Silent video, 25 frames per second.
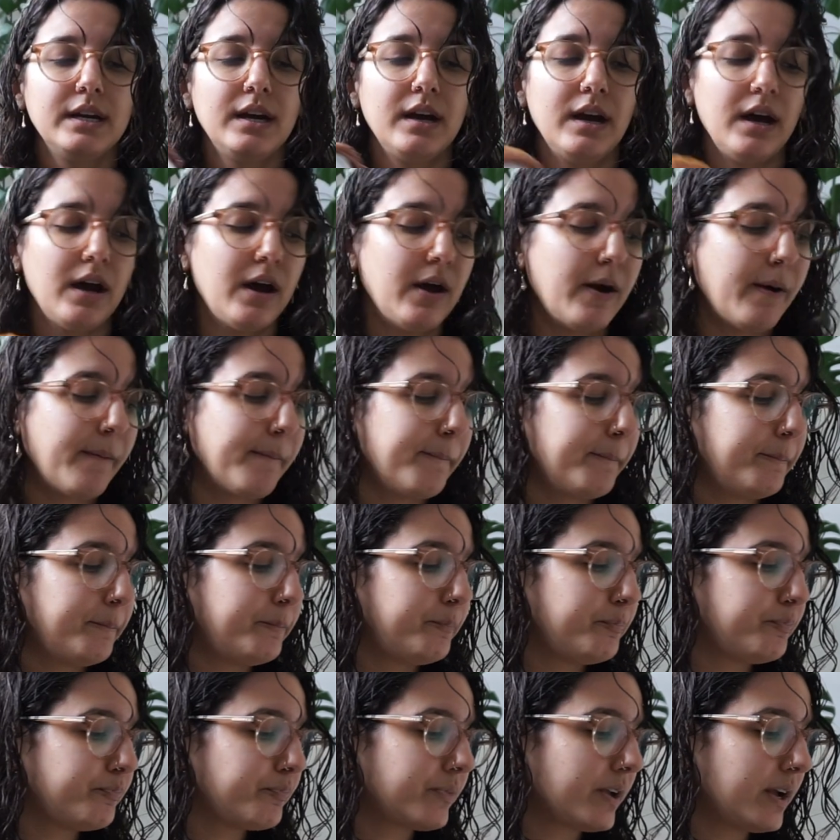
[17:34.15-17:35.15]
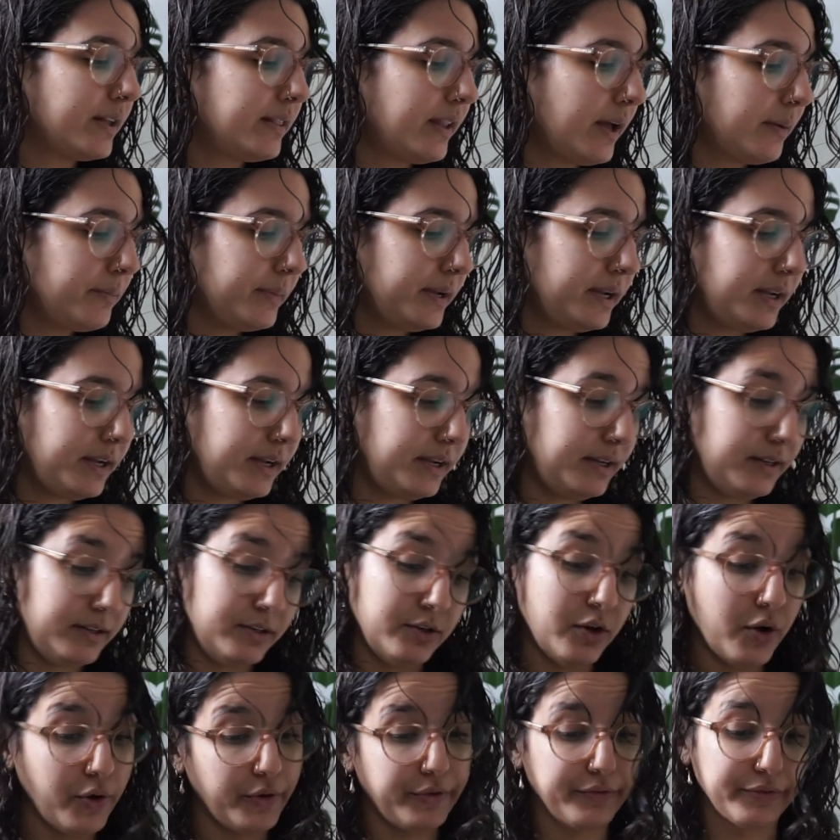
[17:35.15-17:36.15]
Let me
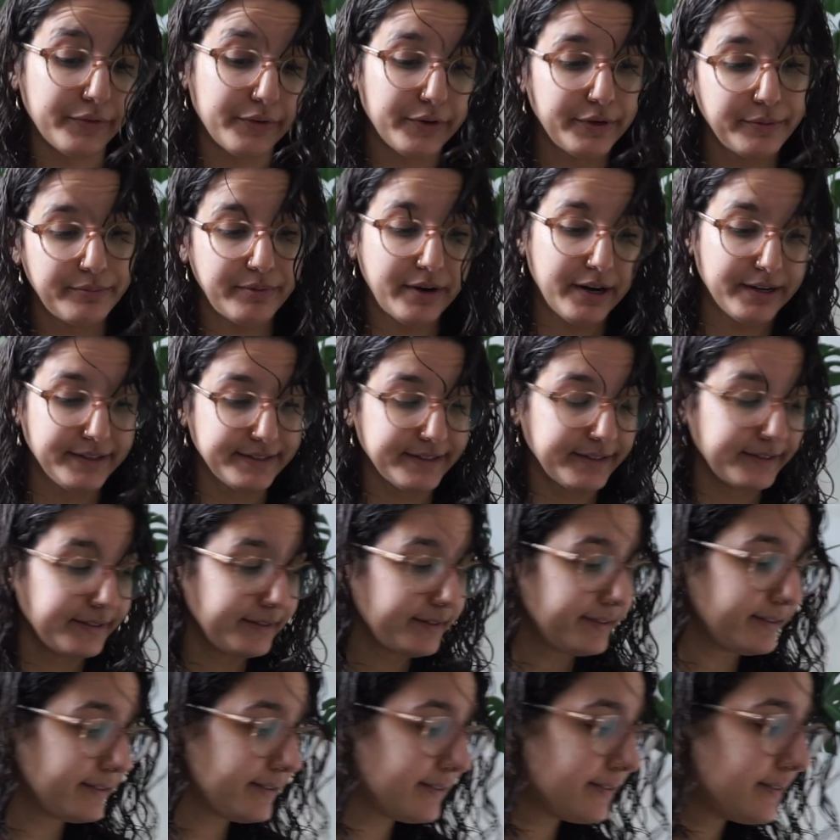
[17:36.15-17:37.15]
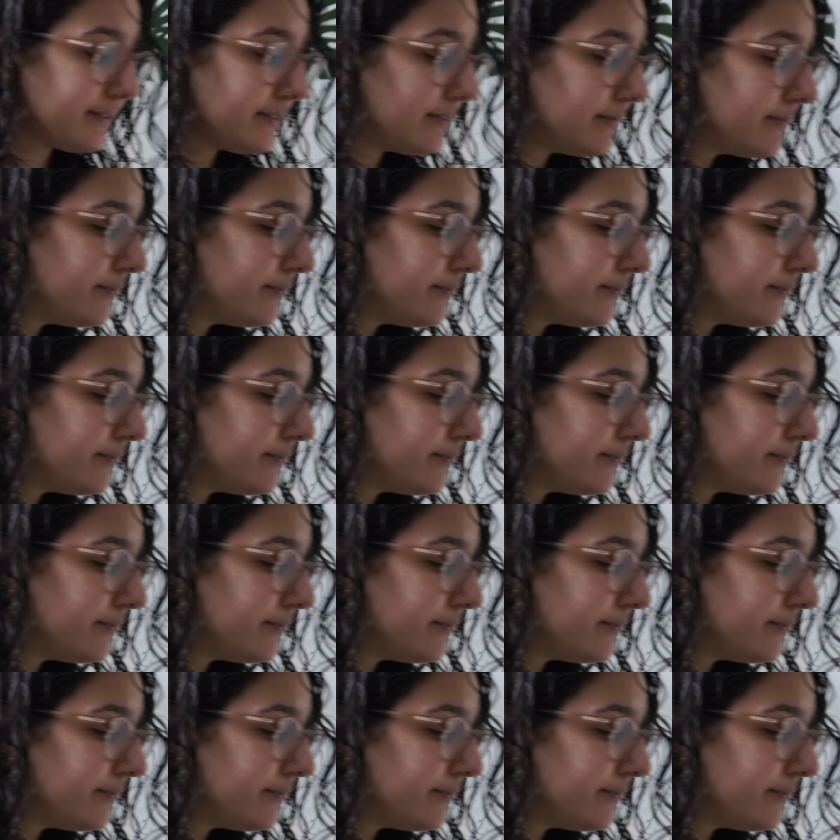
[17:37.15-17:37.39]
go for the prices.